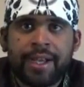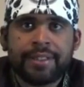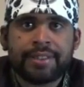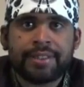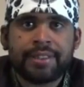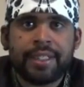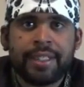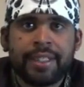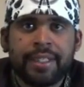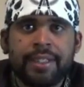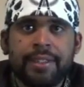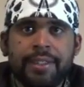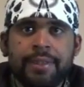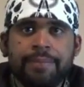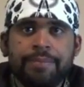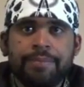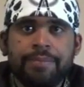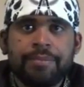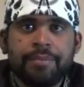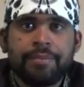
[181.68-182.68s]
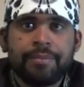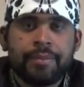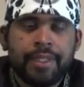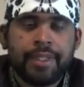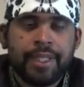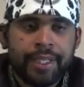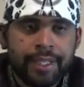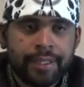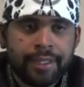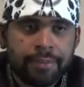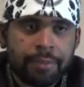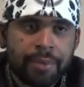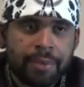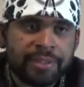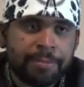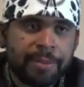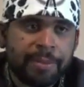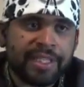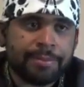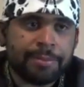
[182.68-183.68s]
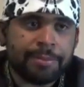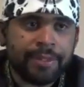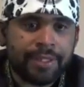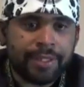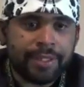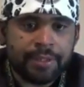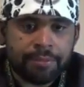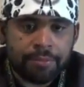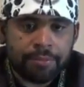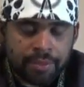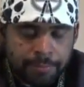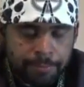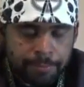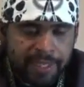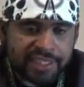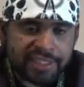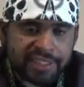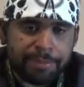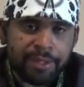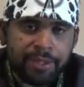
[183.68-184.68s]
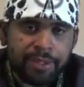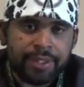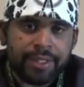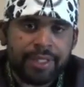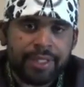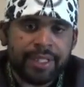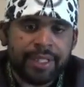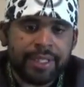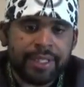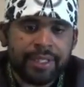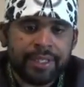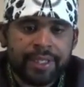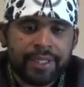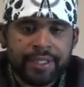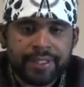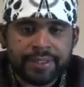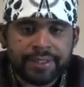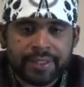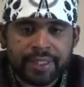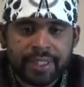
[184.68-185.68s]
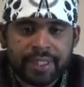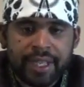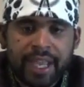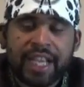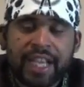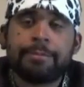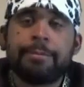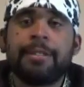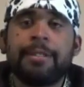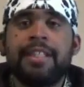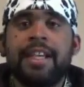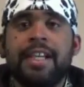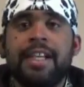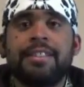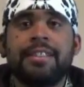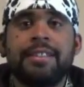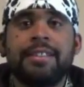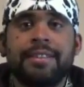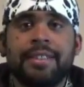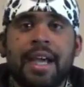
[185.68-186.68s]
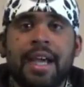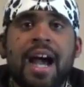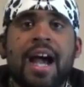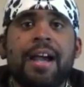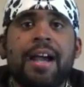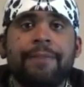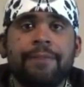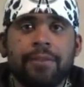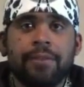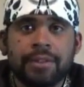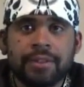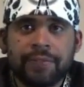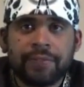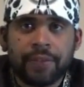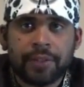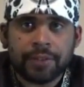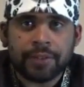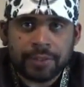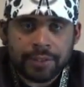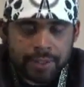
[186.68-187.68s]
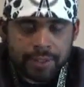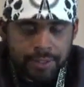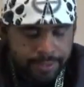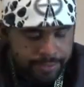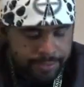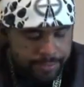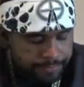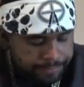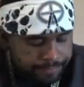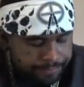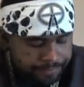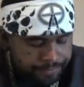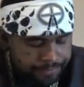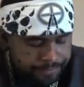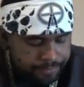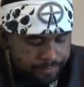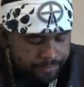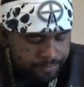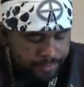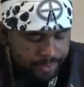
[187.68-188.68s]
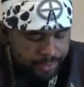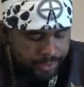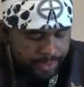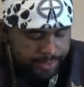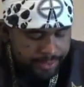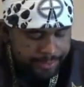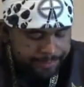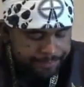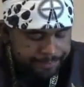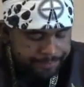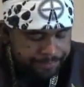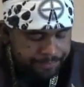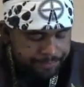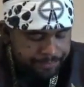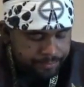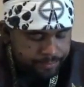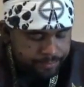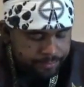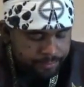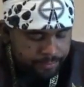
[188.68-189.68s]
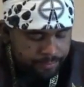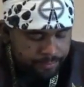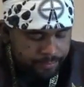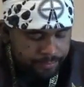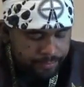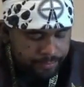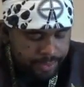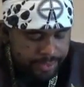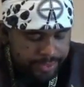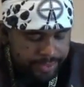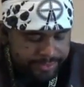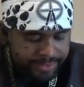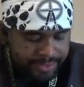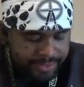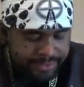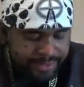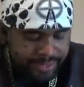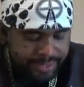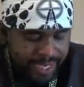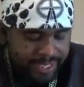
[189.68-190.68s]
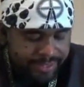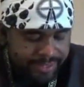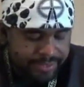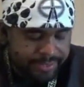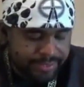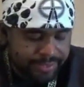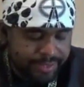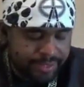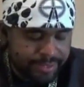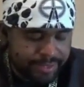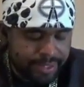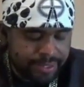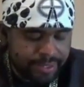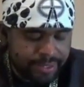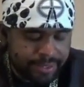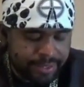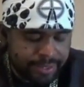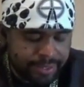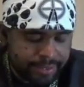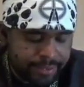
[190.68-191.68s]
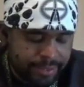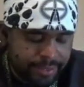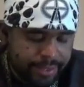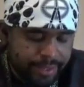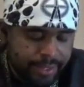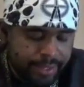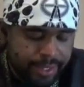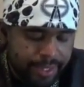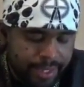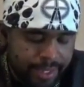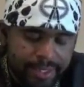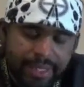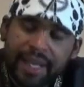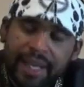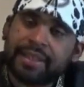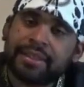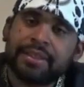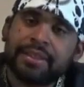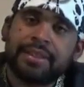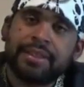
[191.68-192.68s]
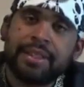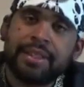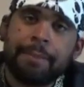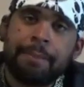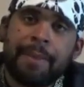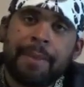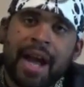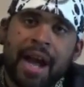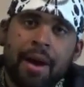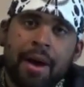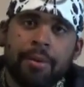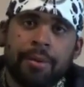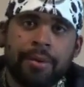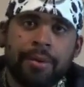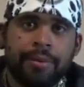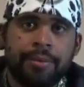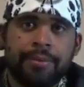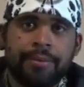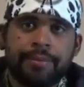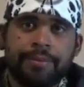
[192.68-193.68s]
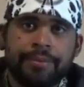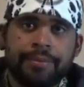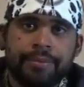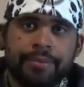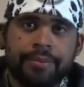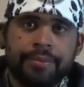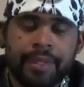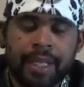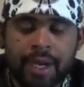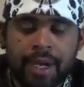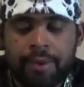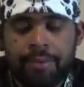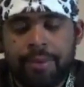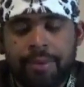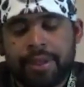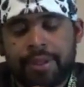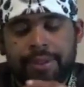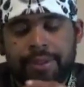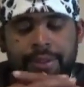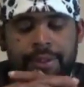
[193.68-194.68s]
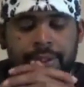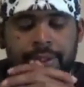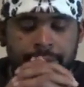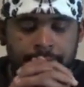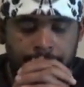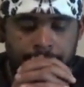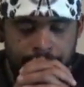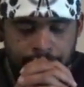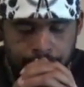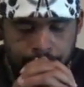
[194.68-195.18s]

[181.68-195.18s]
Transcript: has, and the responsibility and his expectation is high for his first son. Okay, and it says the excellency of dignity and the excellency of power. Now, I want to